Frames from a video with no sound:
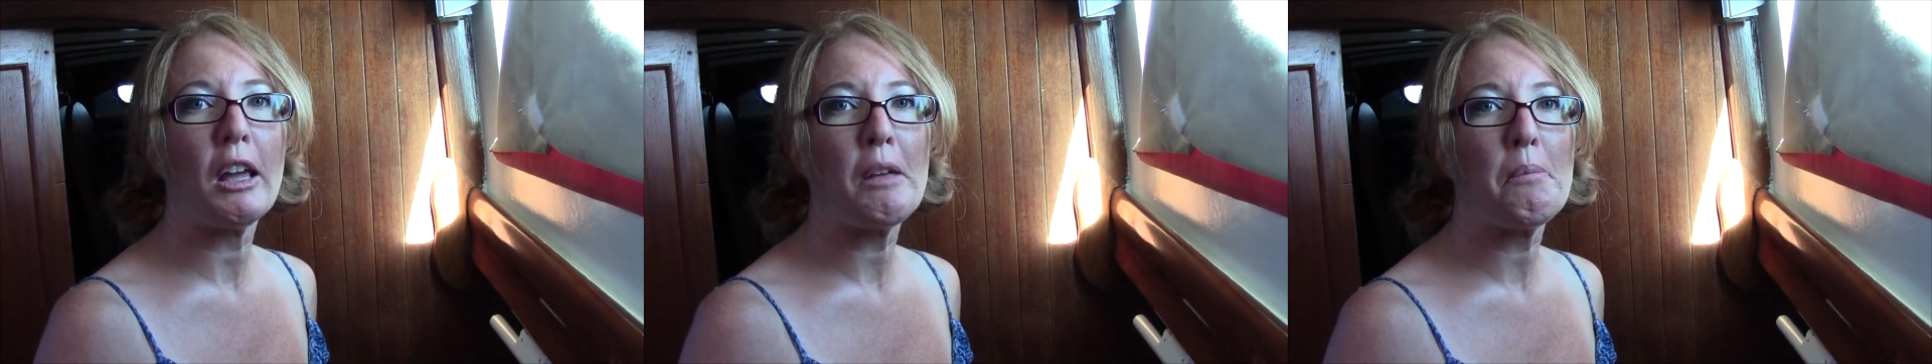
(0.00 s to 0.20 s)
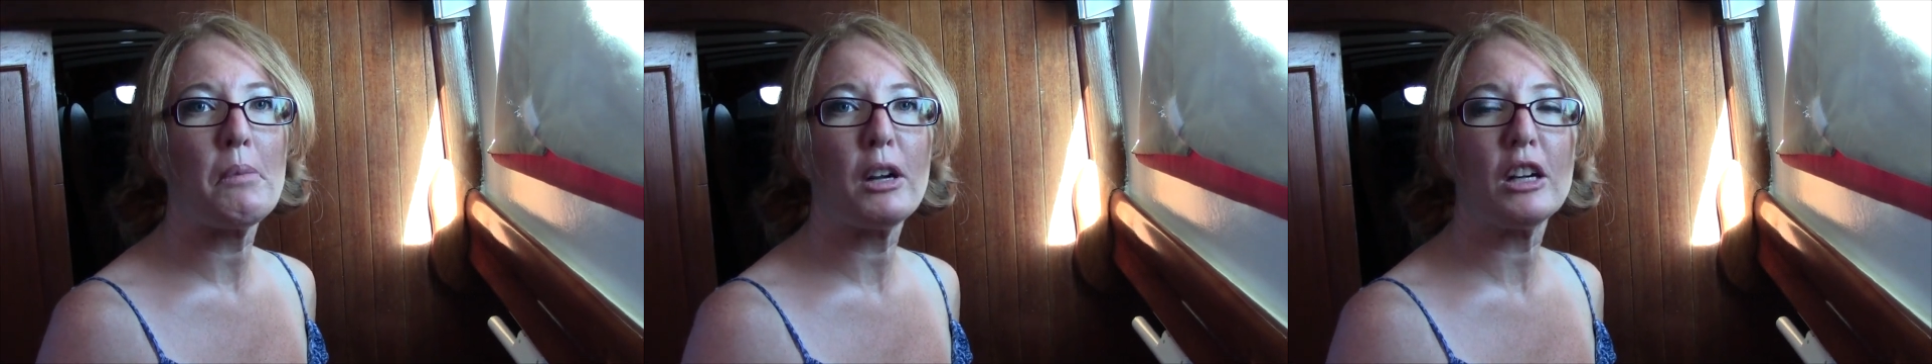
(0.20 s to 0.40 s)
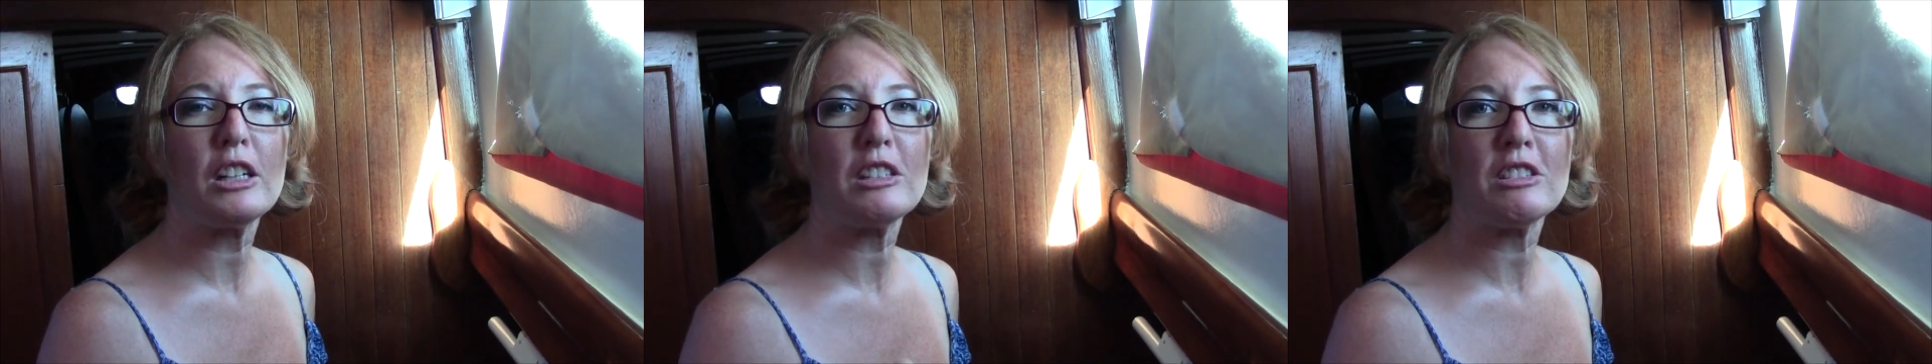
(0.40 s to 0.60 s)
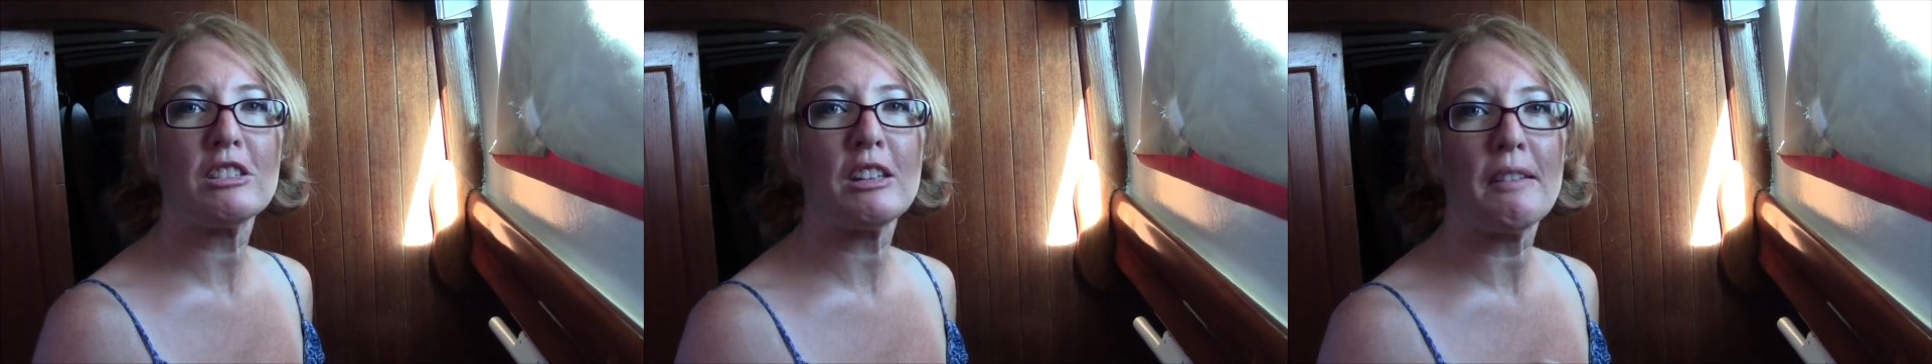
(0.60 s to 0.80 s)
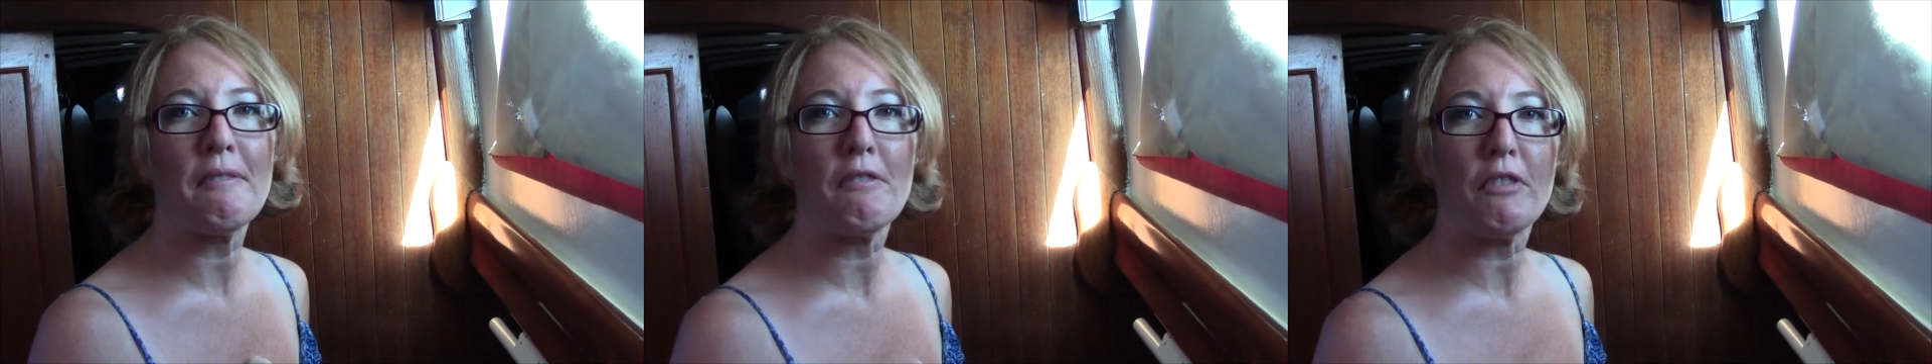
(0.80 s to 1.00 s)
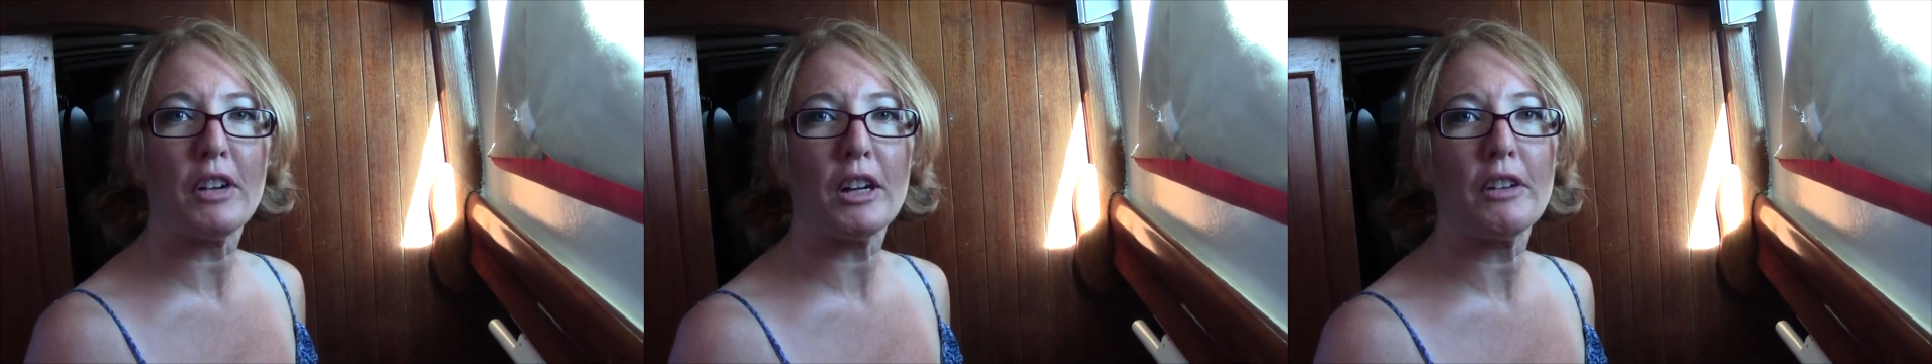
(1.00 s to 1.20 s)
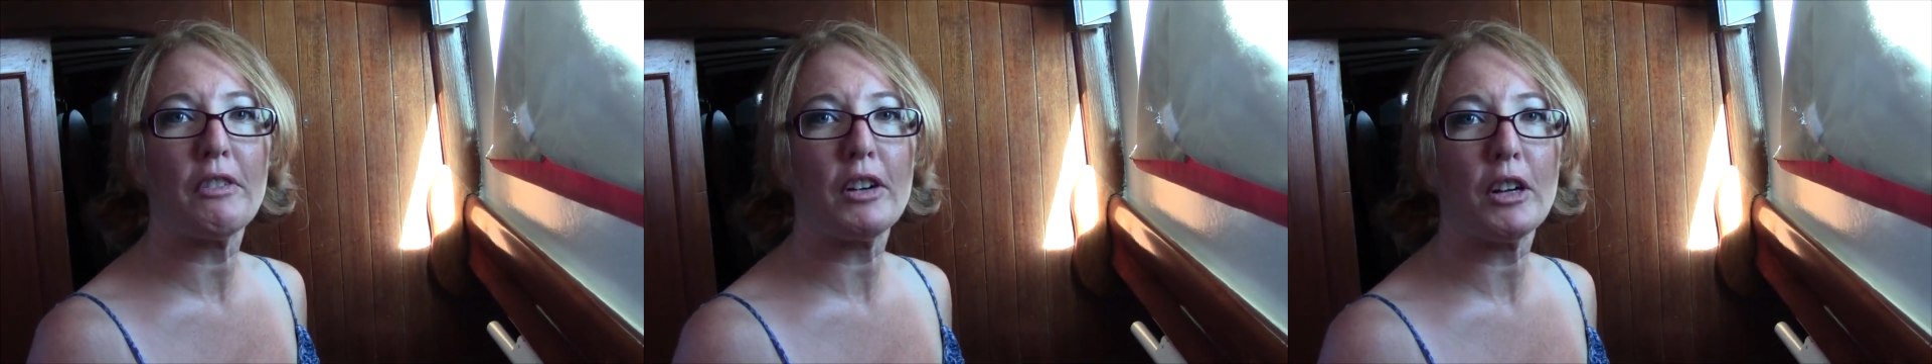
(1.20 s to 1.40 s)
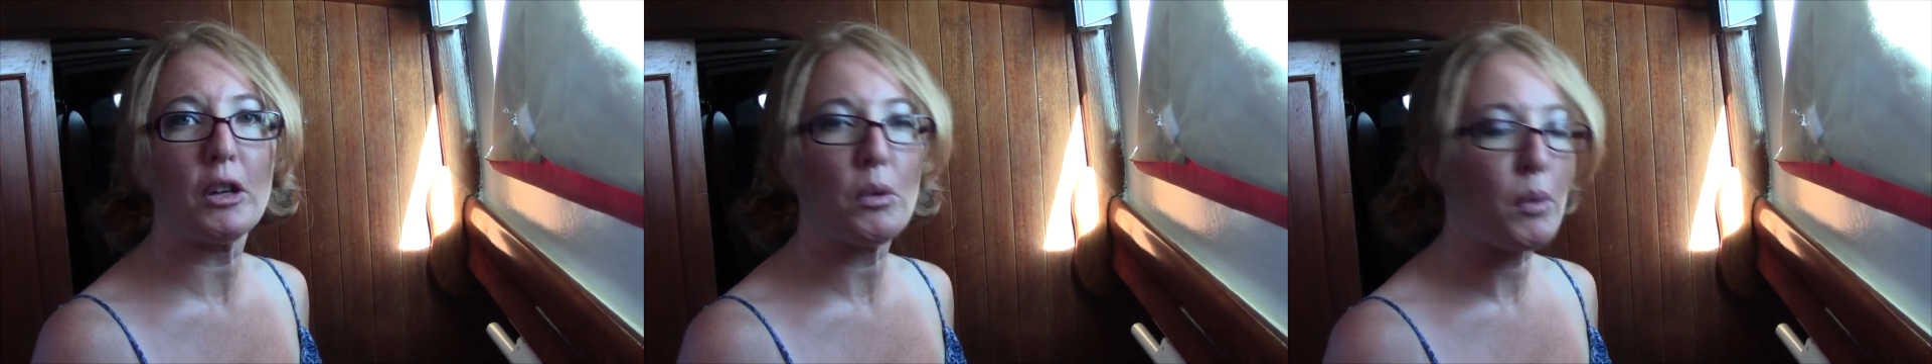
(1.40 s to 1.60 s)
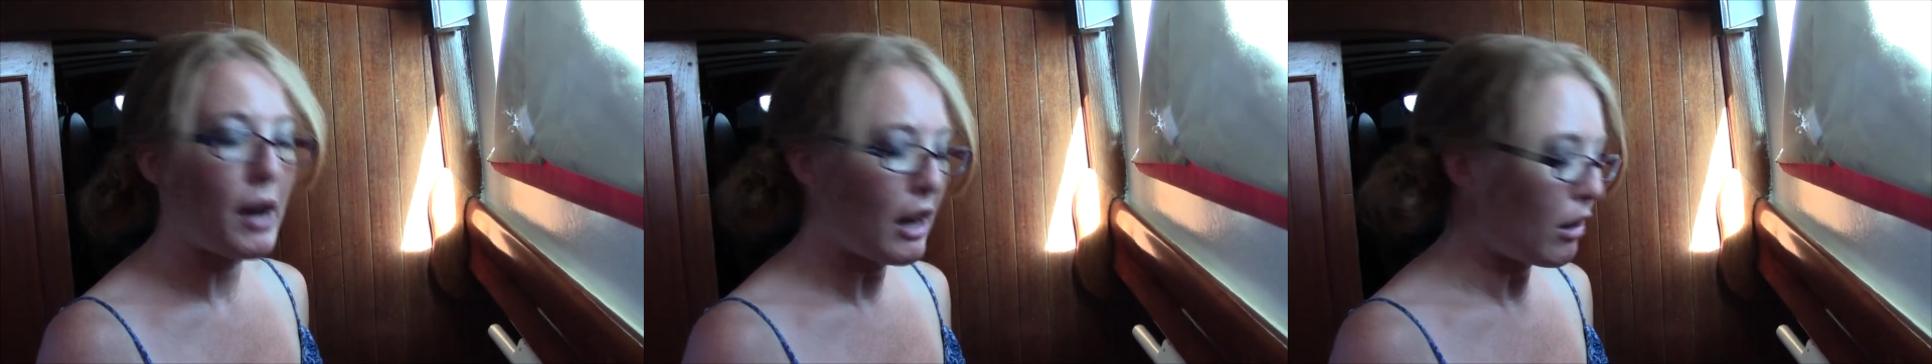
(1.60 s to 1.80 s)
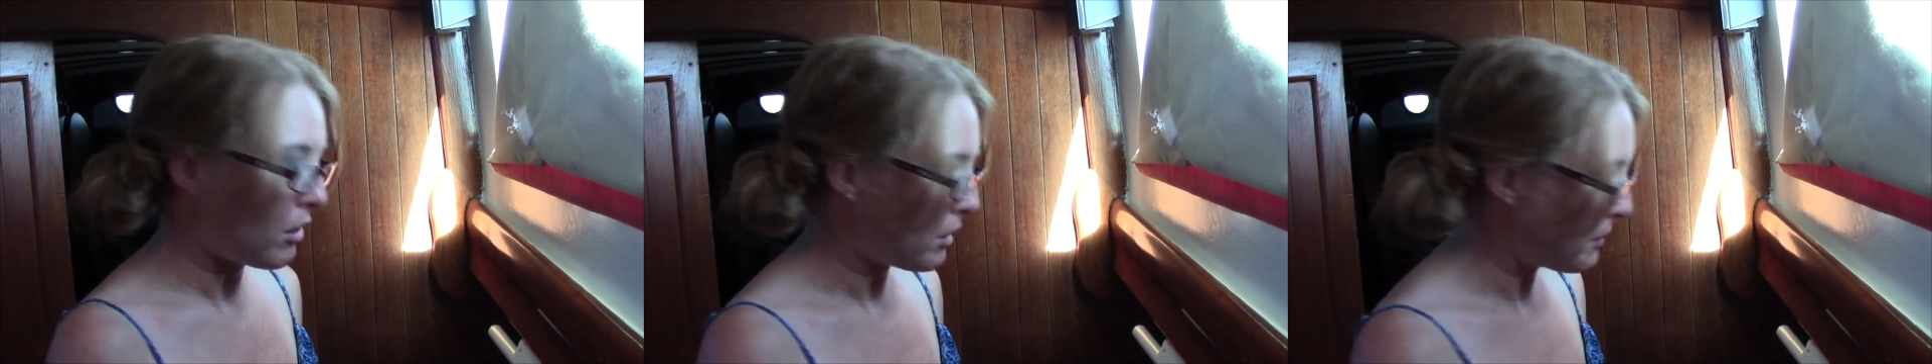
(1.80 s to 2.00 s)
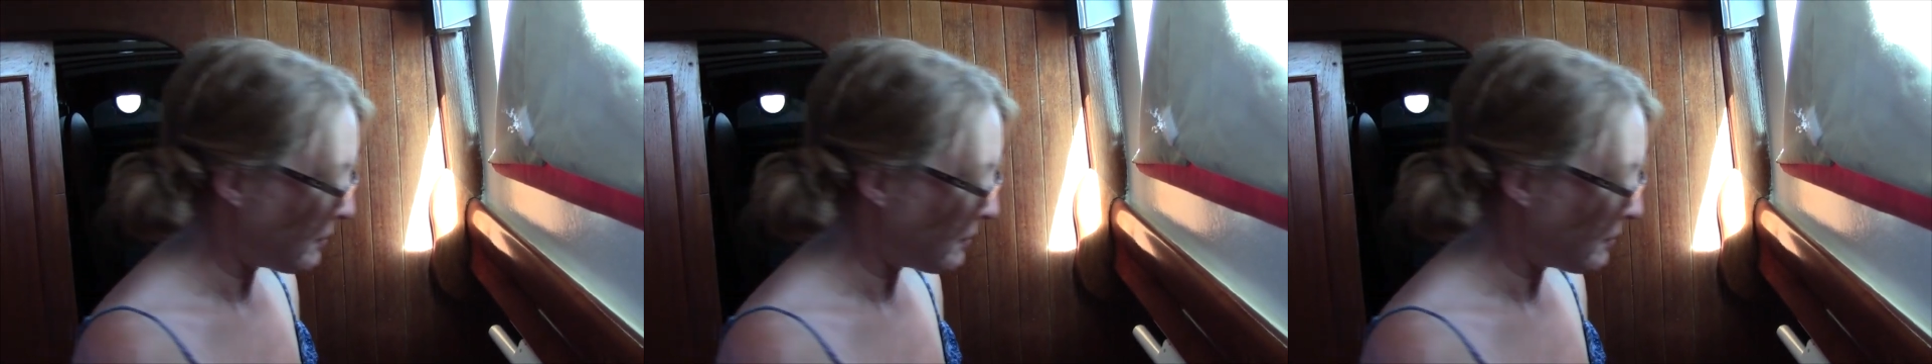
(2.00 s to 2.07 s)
and marries them very, very well.